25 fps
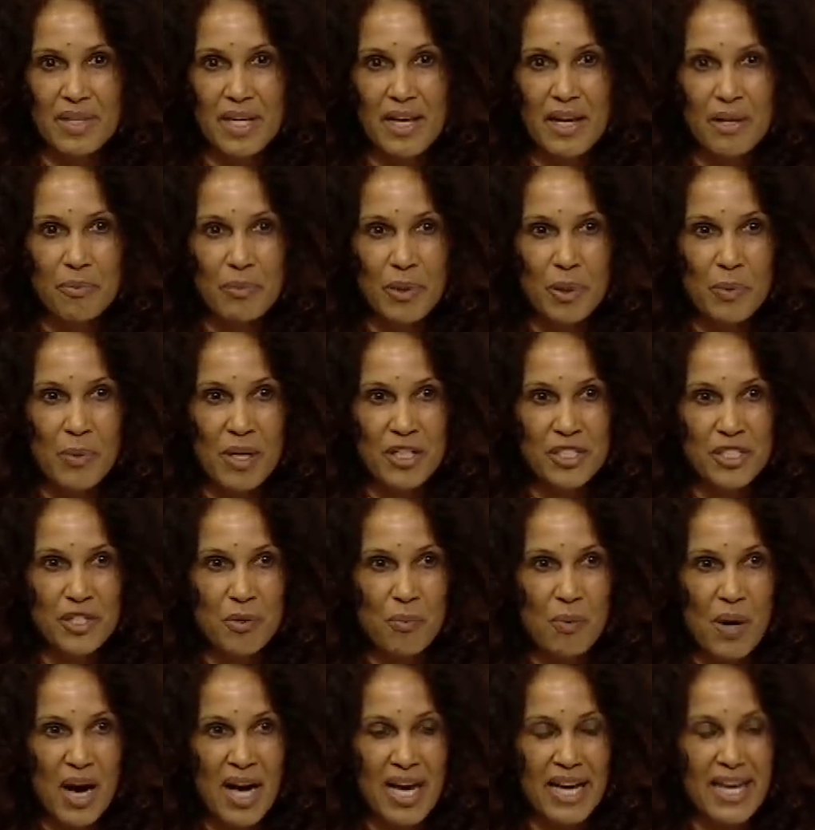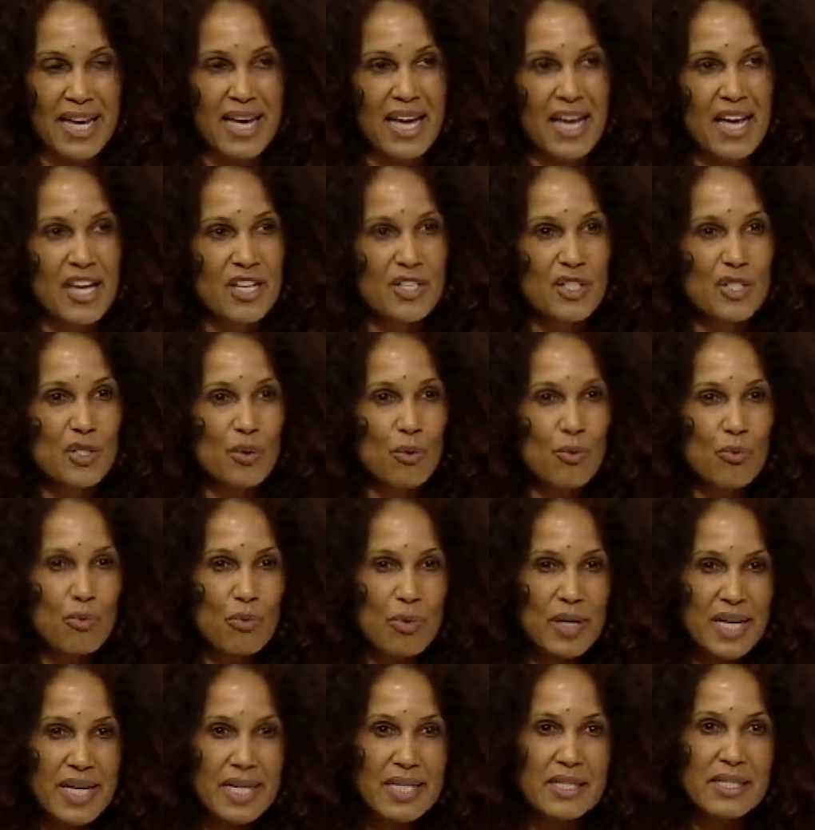And we wonder why. So
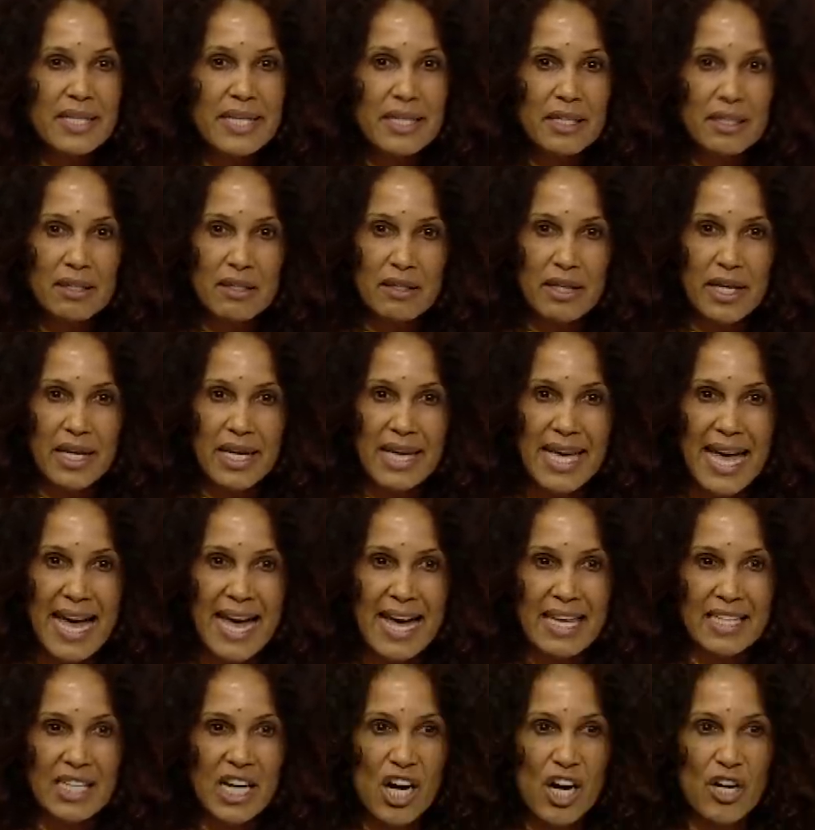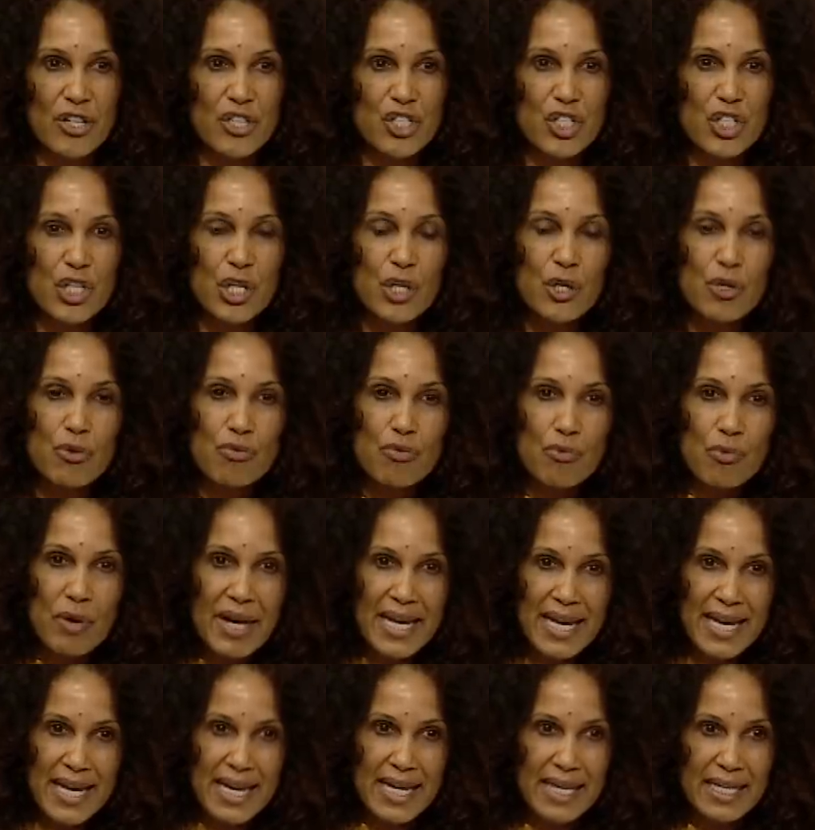really looking at our
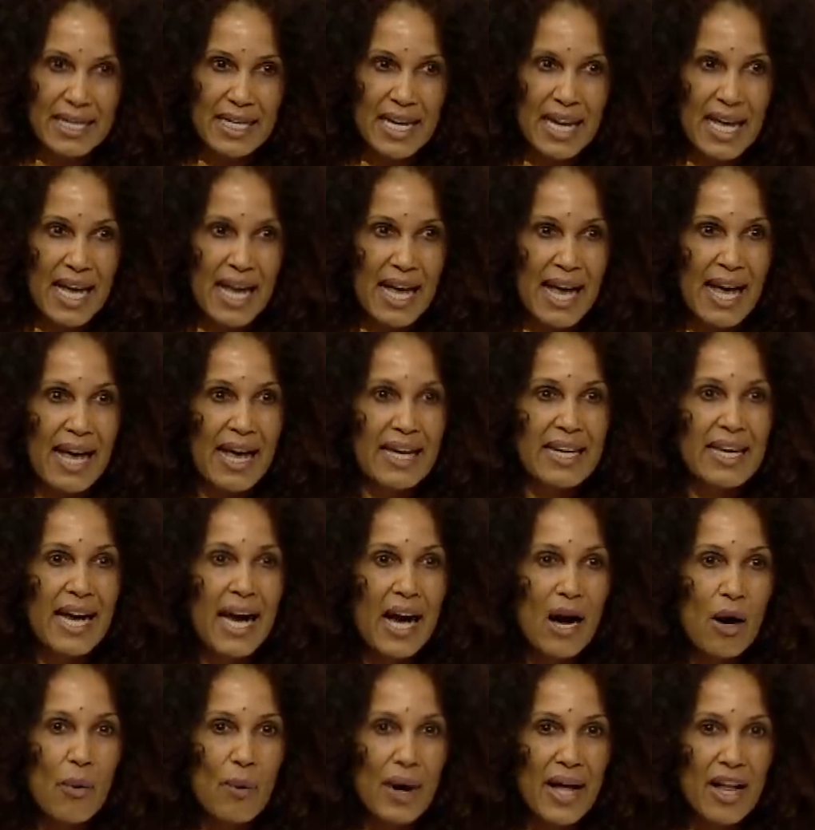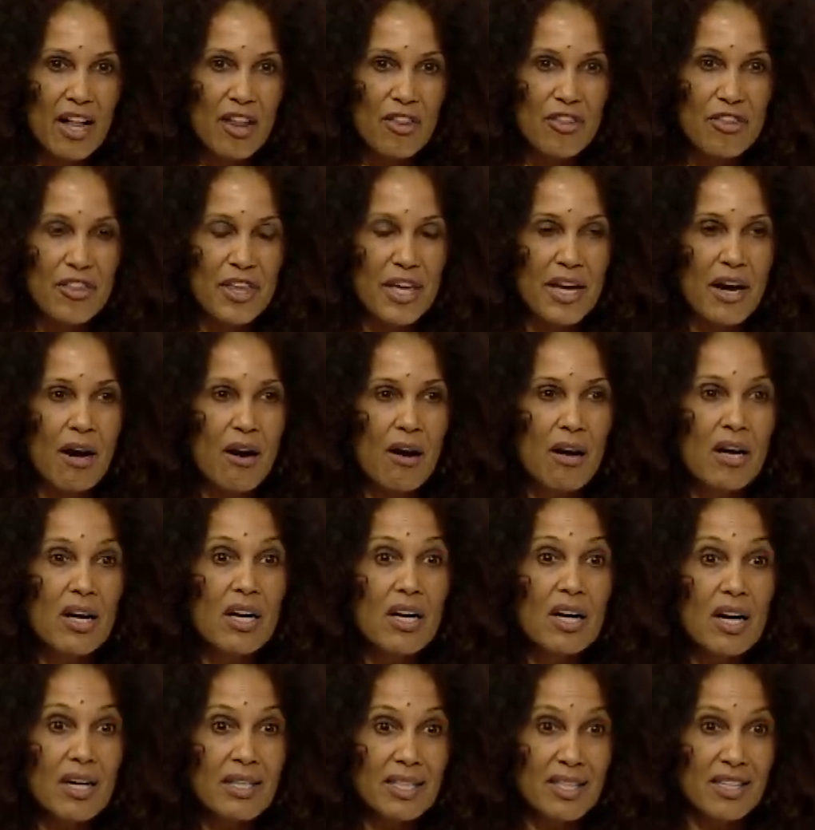terrain and how healthy our
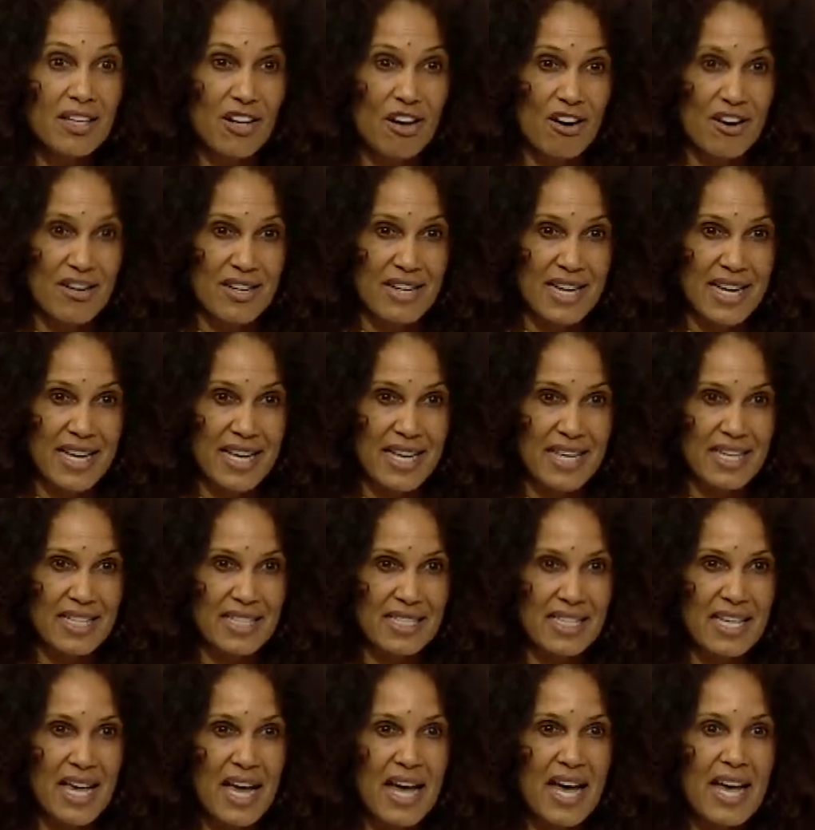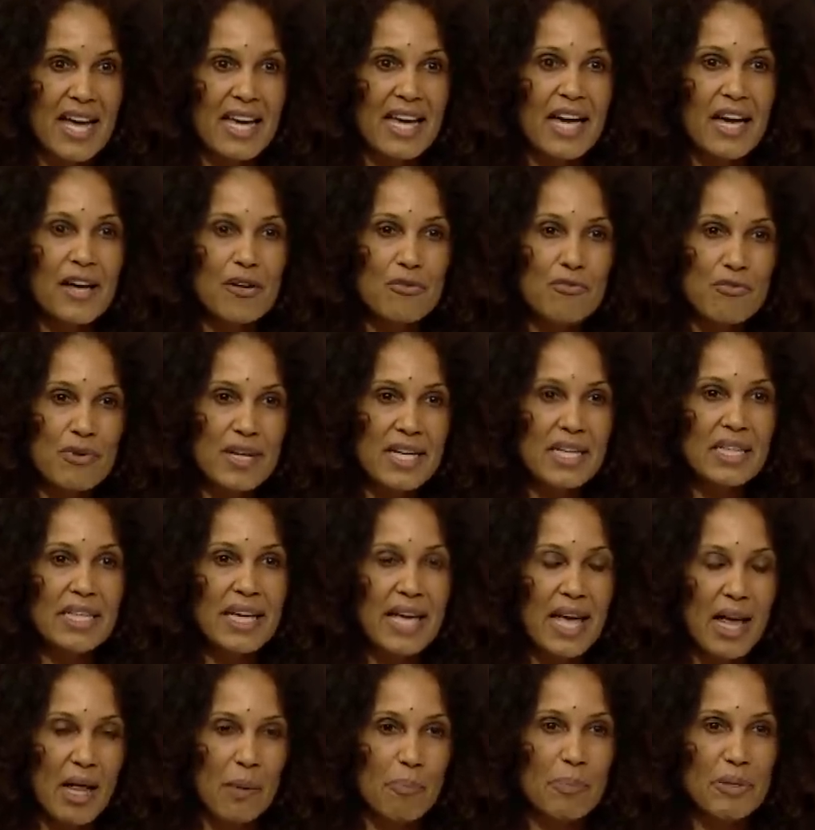gut garden is can really
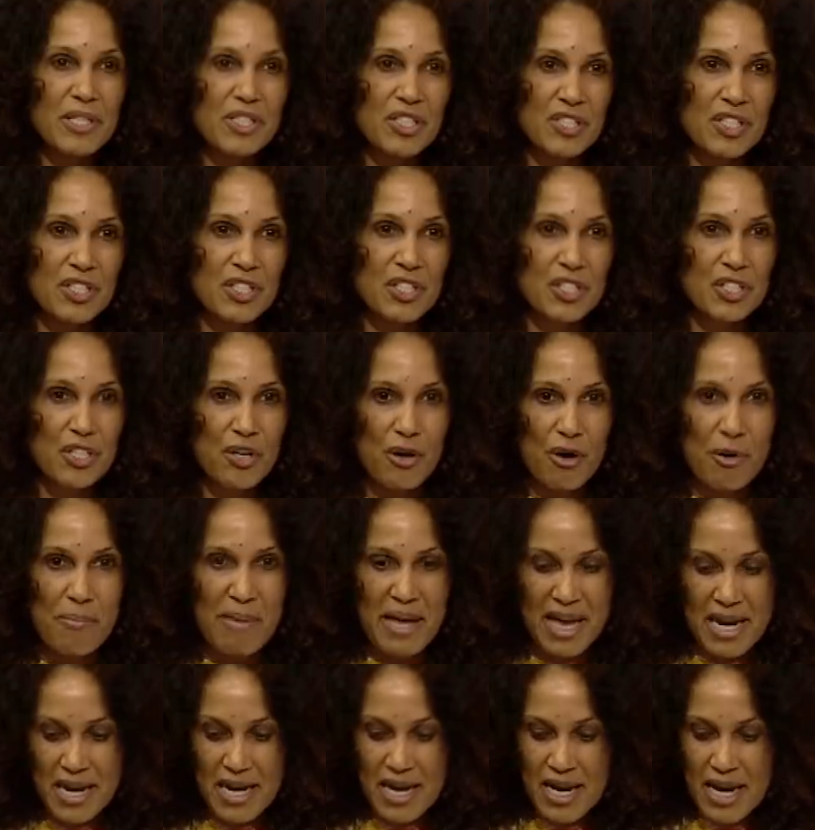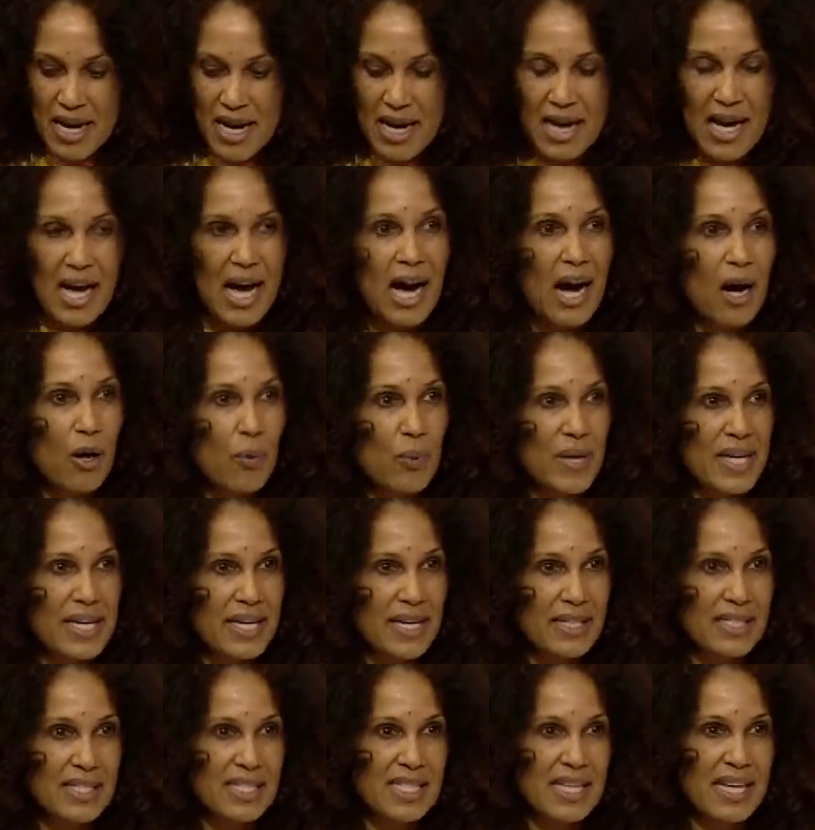help us to determine how we
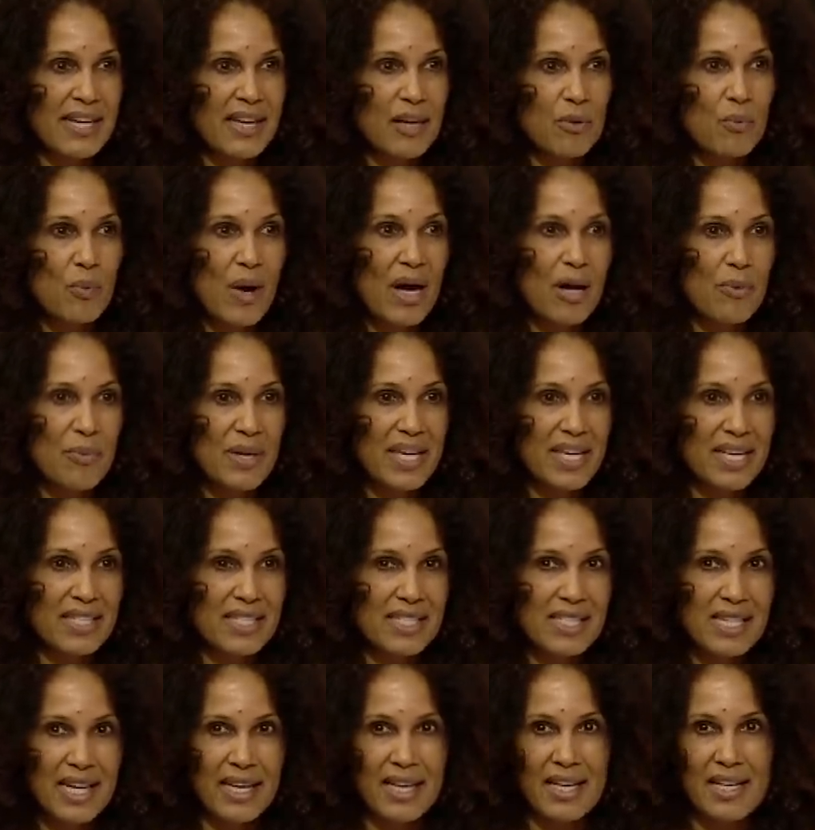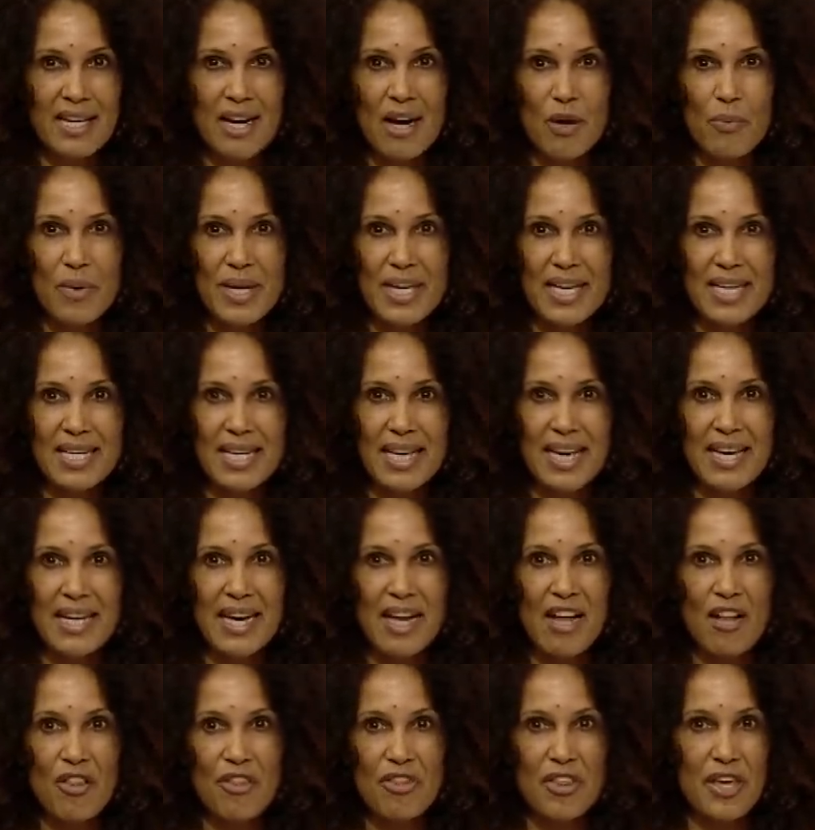get sick and why we get sick and how we can get
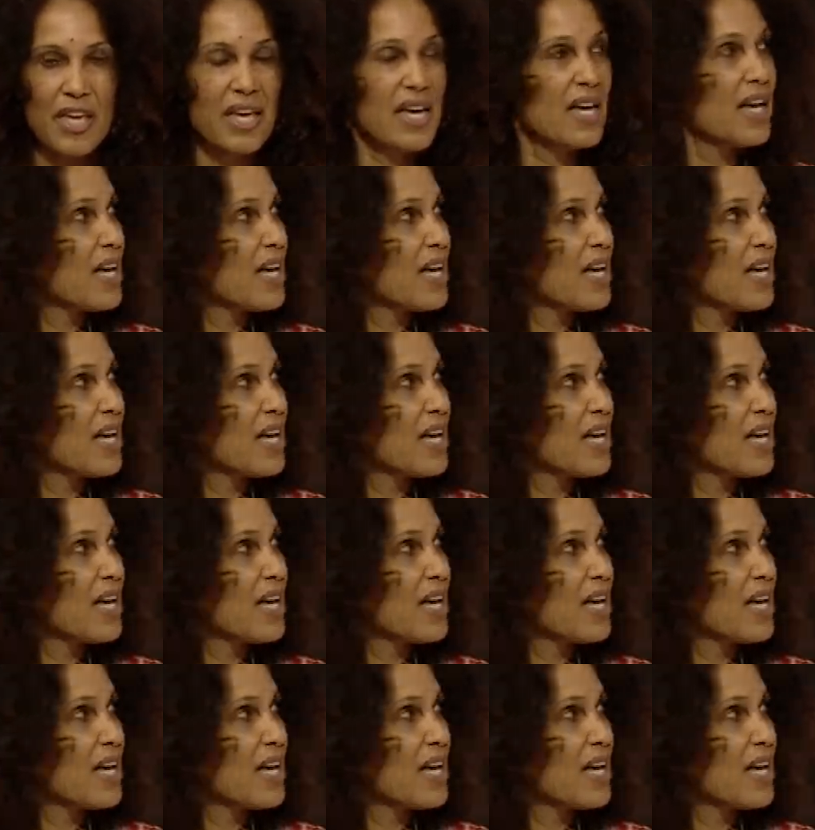healthy.